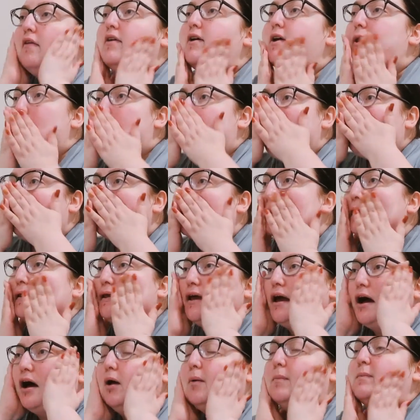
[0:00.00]
I think it
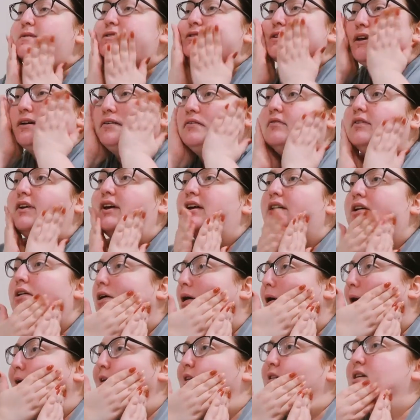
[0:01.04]
really helps give like
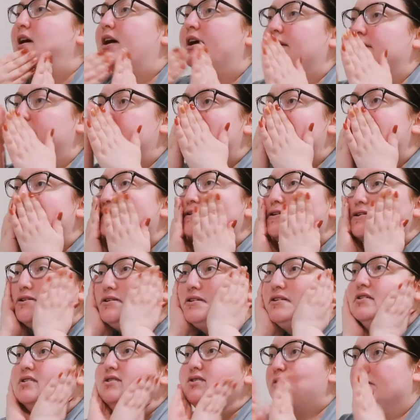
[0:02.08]
context.
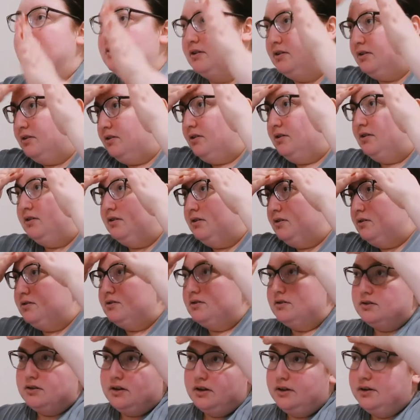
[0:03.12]

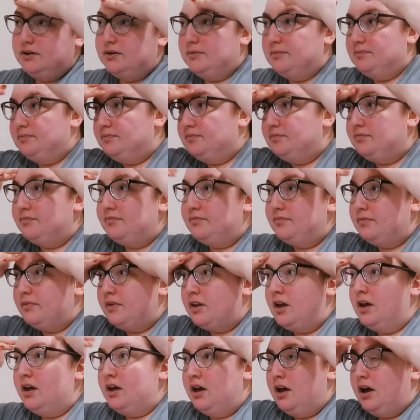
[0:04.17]
So
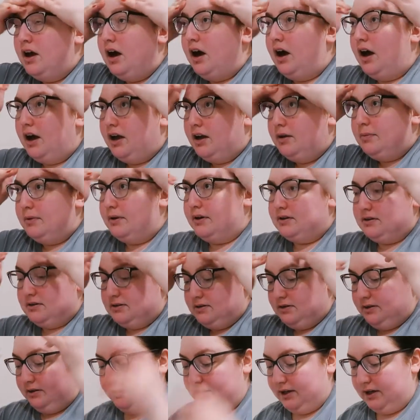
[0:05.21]
I
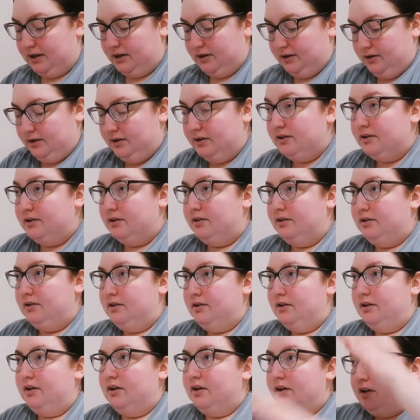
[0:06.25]
personally
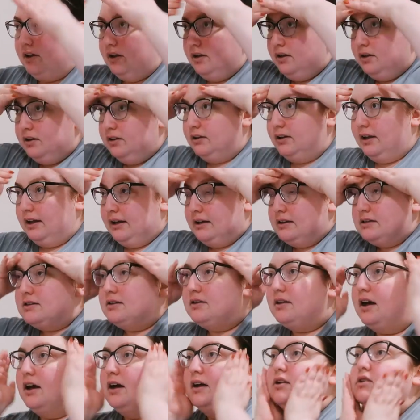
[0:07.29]

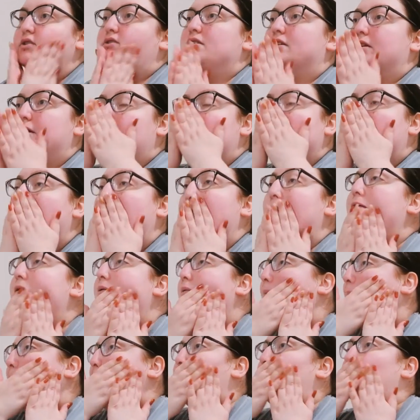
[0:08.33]
liked that
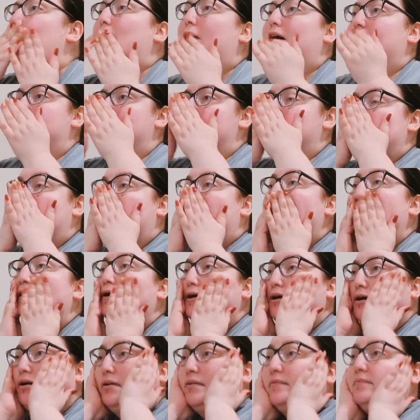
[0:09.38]
much
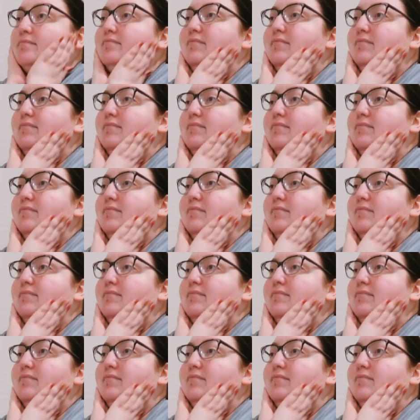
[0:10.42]
better.